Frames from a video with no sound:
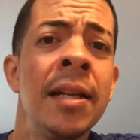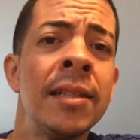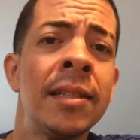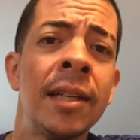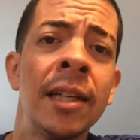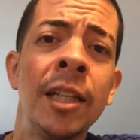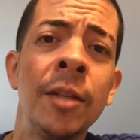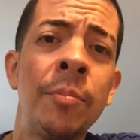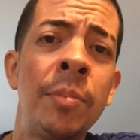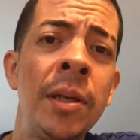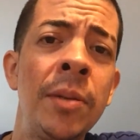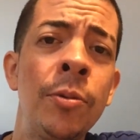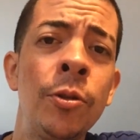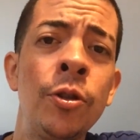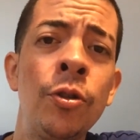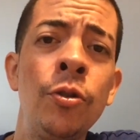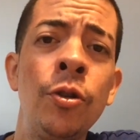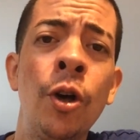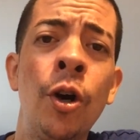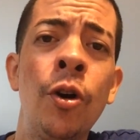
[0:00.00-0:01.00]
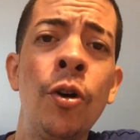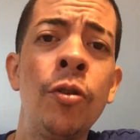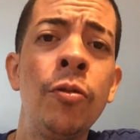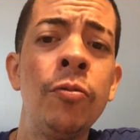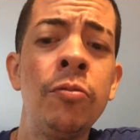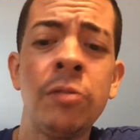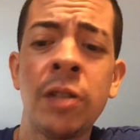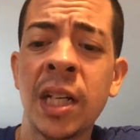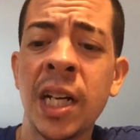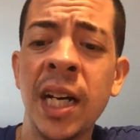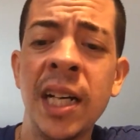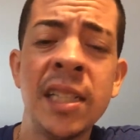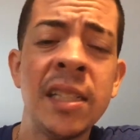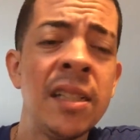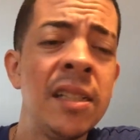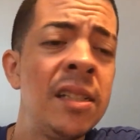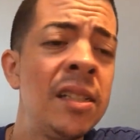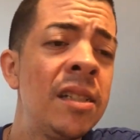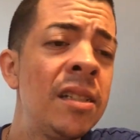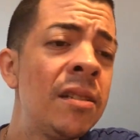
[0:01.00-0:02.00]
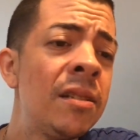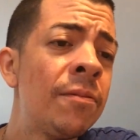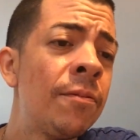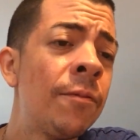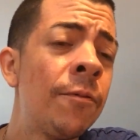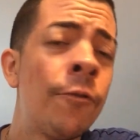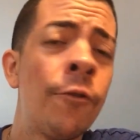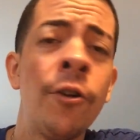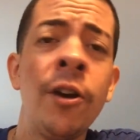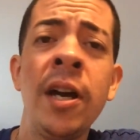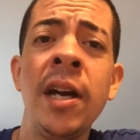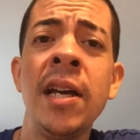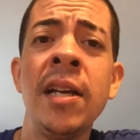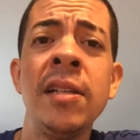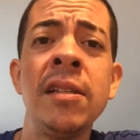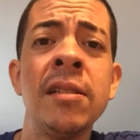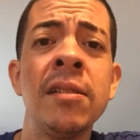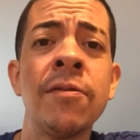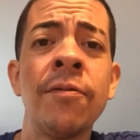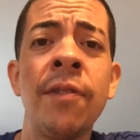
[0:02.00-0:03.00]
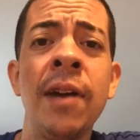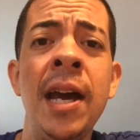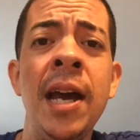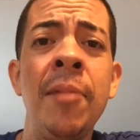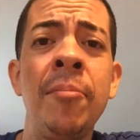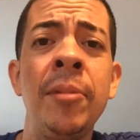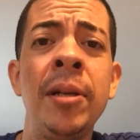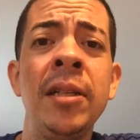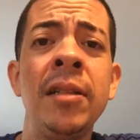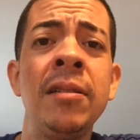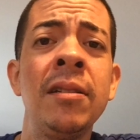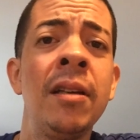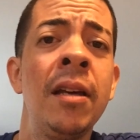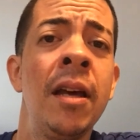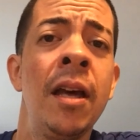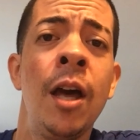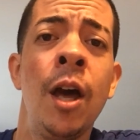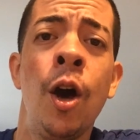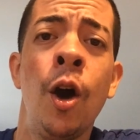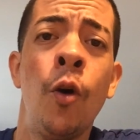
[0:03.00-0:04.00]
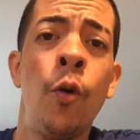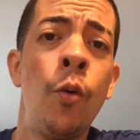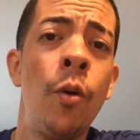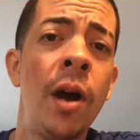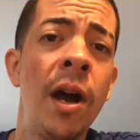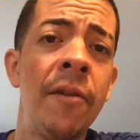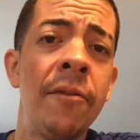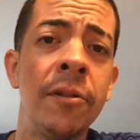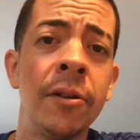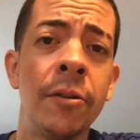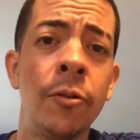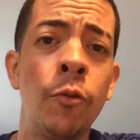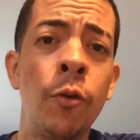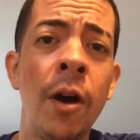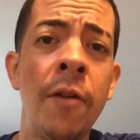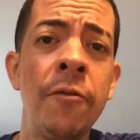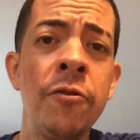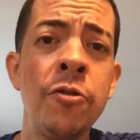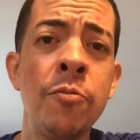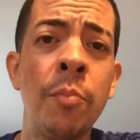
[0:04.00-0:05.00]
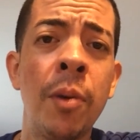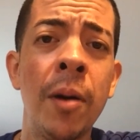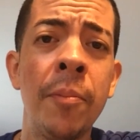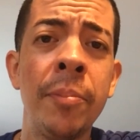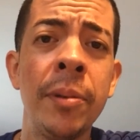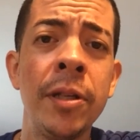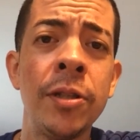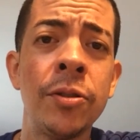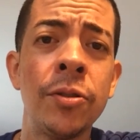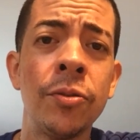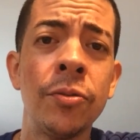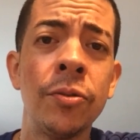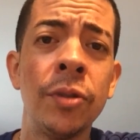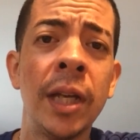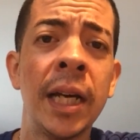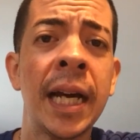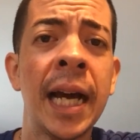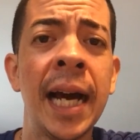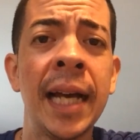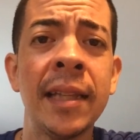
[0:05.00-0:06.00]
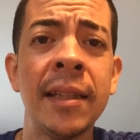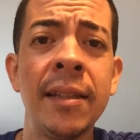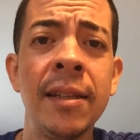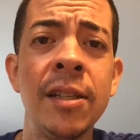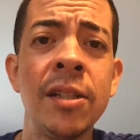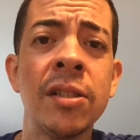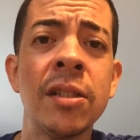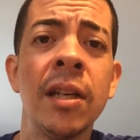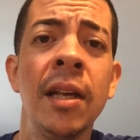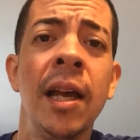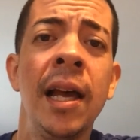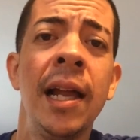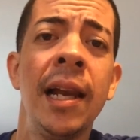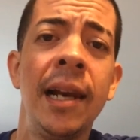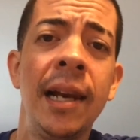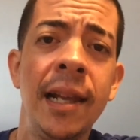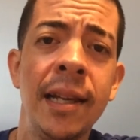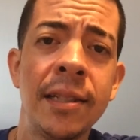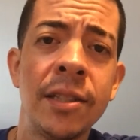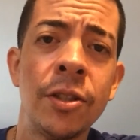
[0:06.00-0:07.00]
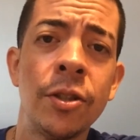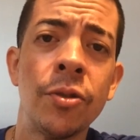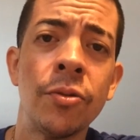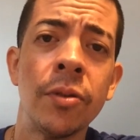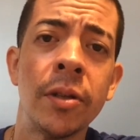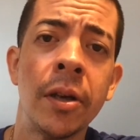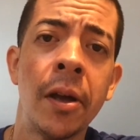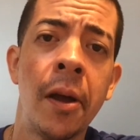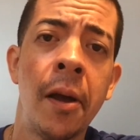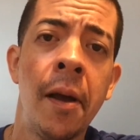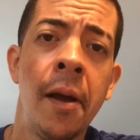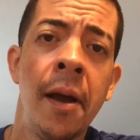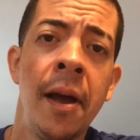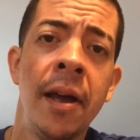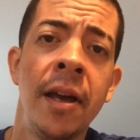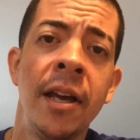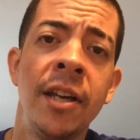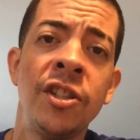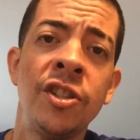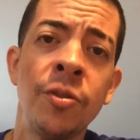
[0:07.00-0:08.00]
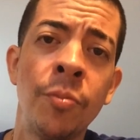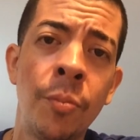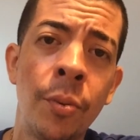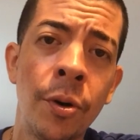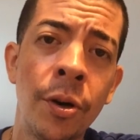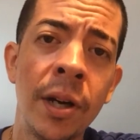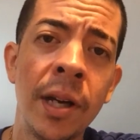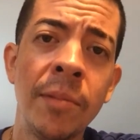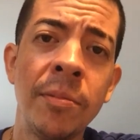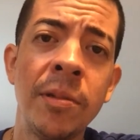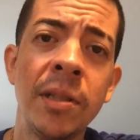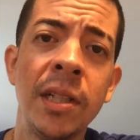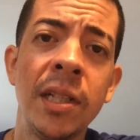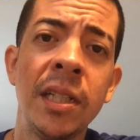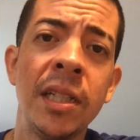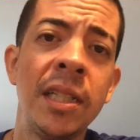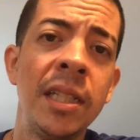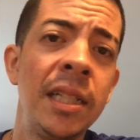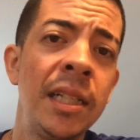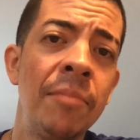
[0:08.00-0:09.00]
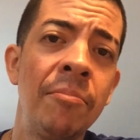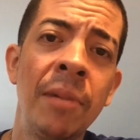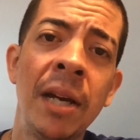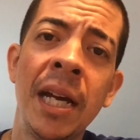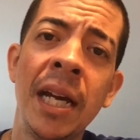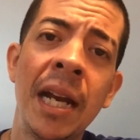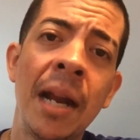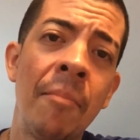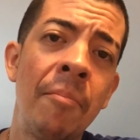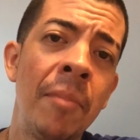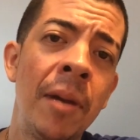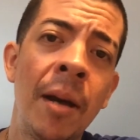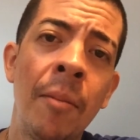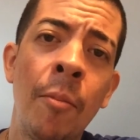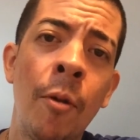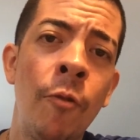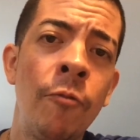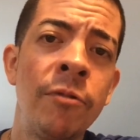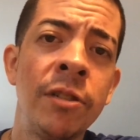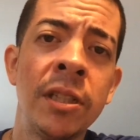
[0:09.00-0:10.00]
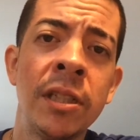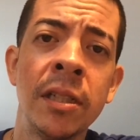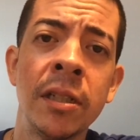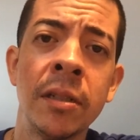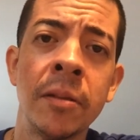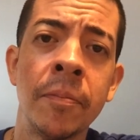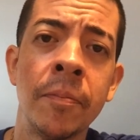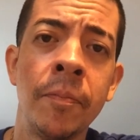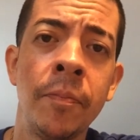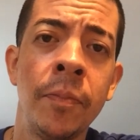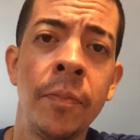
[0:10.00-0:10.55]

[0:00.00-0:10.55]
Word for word: Tell the people you know, cousins, friends, family, whoever, whoever you bump into, they got this, listen to it. It's your boy into the team, man. I'm, I'm always here.